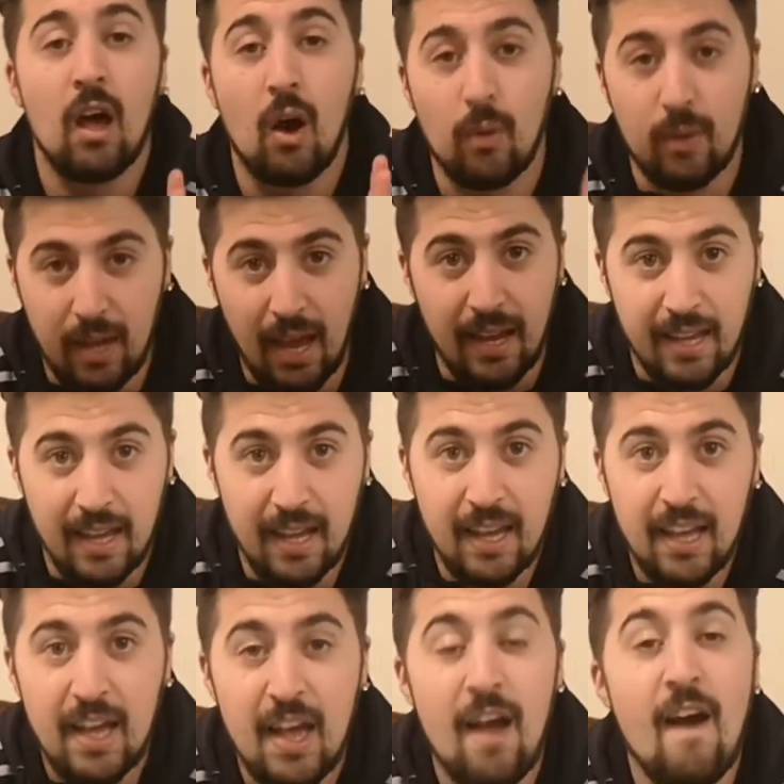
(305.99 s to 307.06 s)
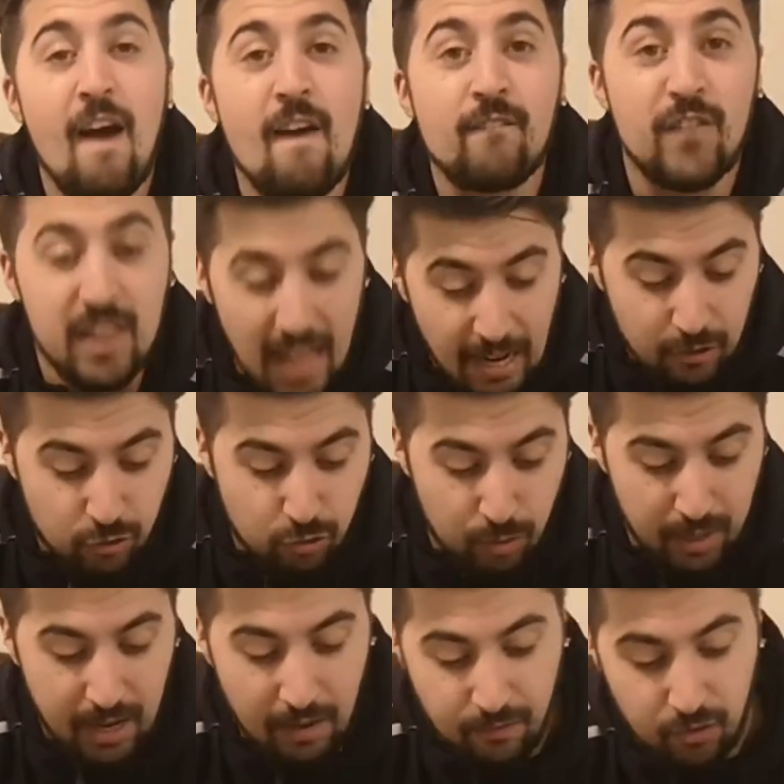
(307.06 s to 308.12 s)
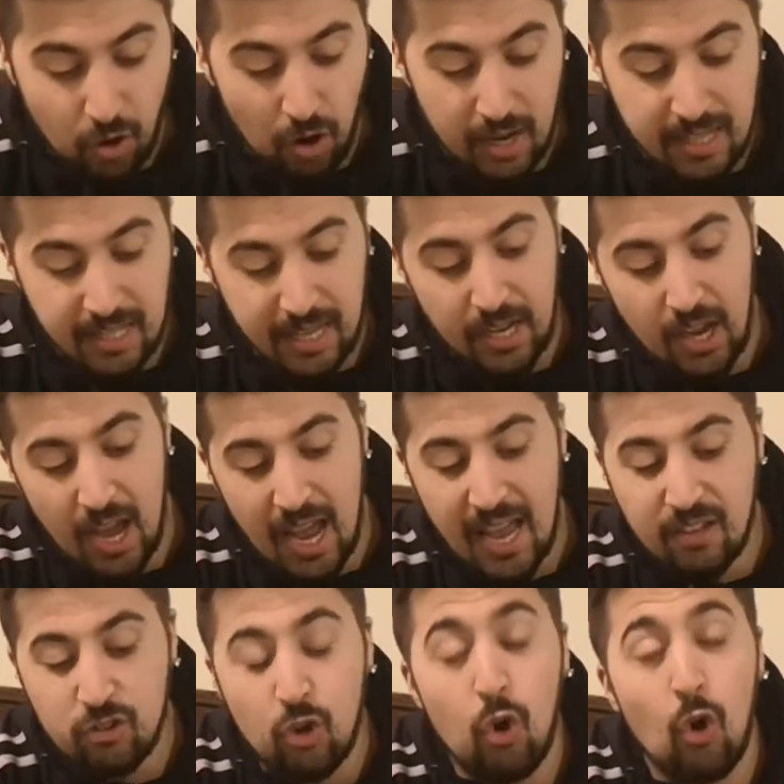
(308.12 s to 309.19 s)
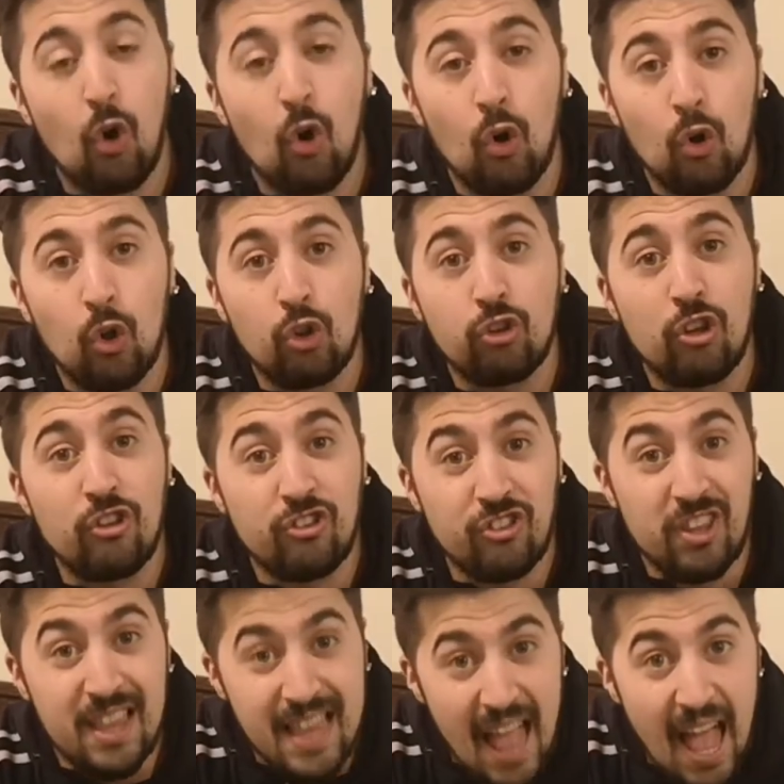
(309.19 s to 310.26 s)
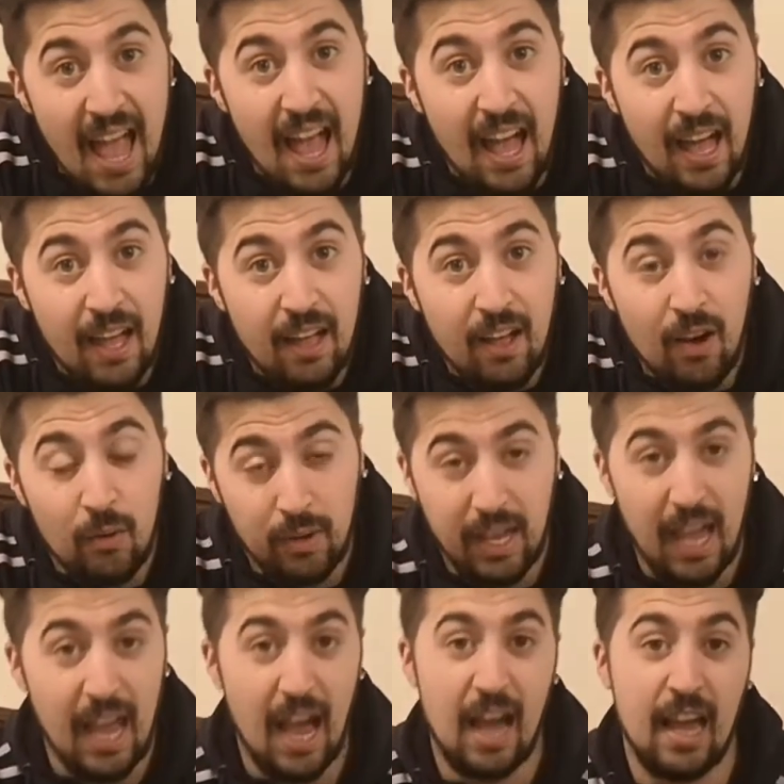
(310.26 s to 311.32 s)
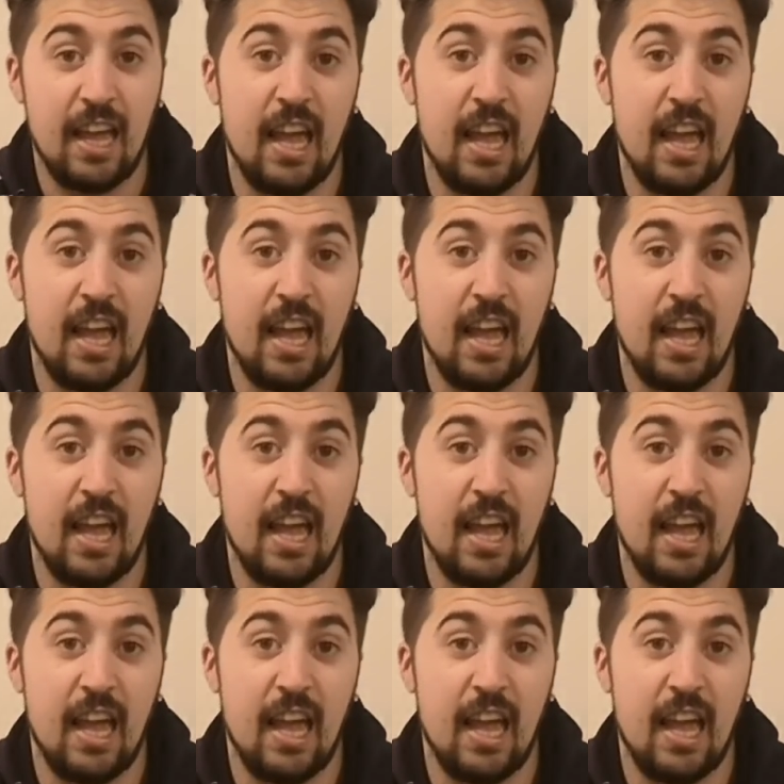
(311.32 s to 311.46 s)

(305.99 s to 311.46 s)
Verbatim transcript: Okay. The next trick I've got in here is called Snare, okay?